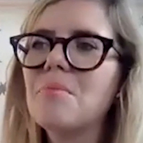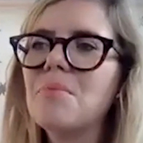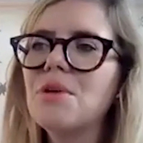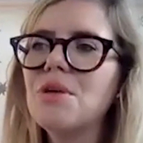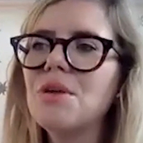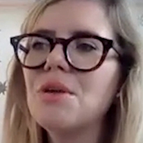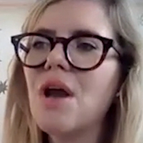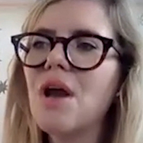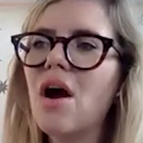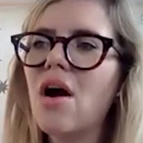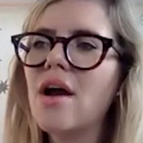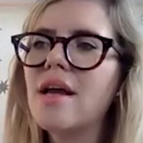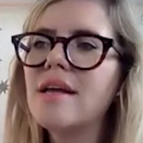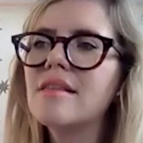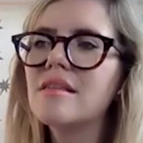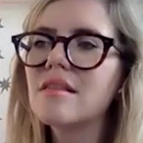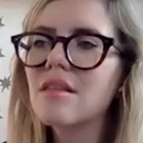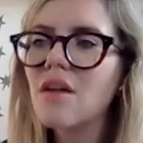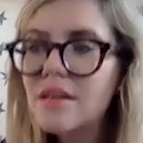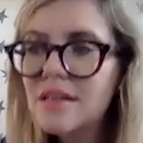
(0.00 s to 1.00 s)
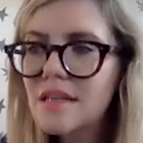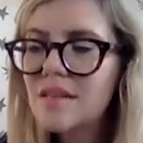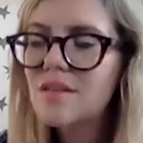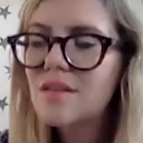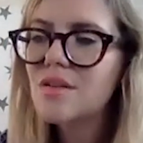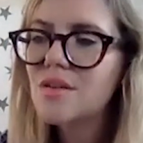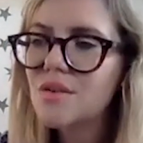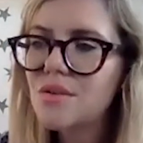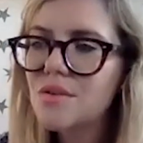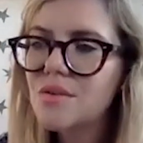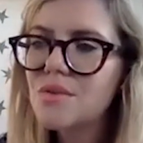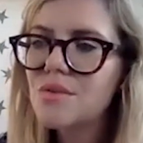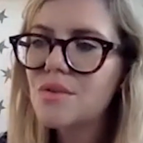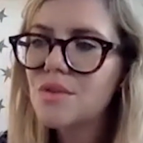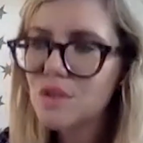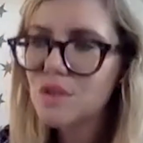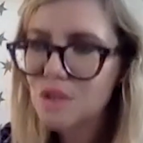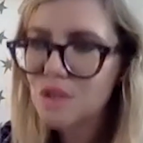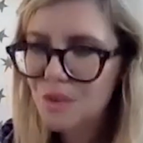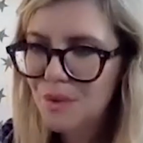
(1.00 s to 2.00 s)
but I decided to
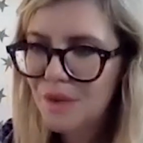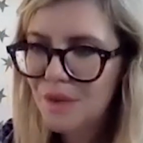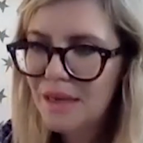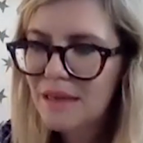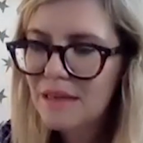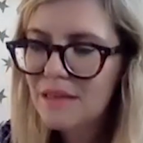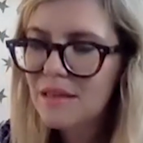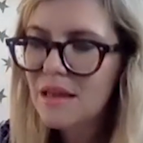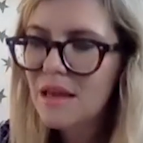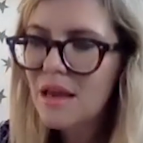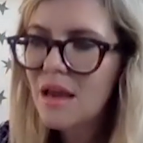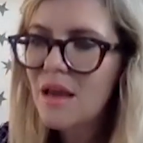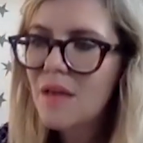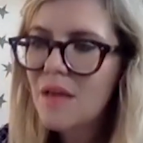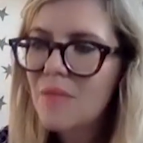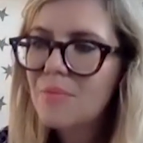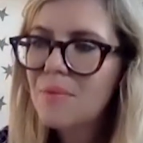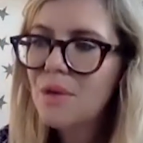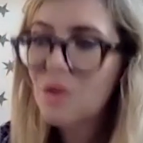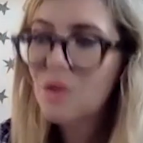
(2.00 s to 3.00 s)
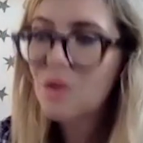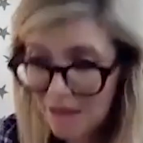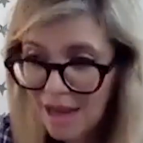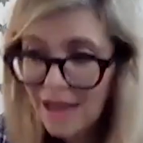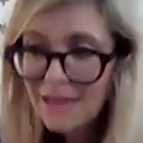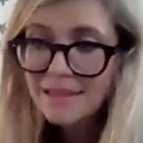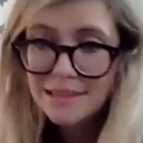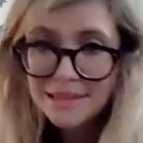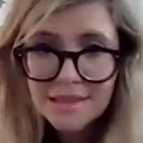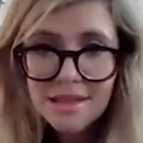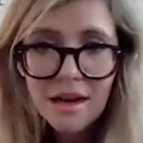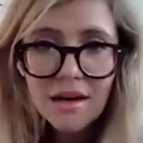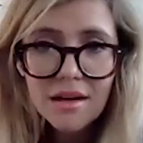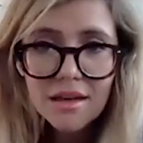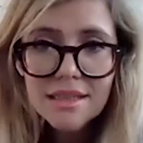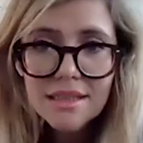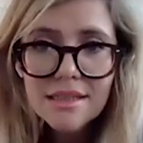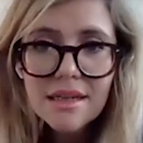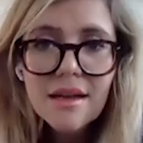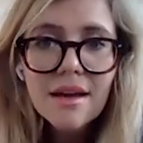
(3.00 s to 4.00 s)
do it, because I hadn't
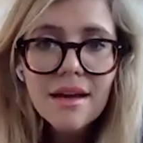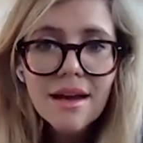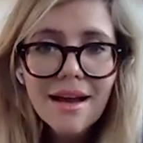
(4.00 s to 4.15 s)
died,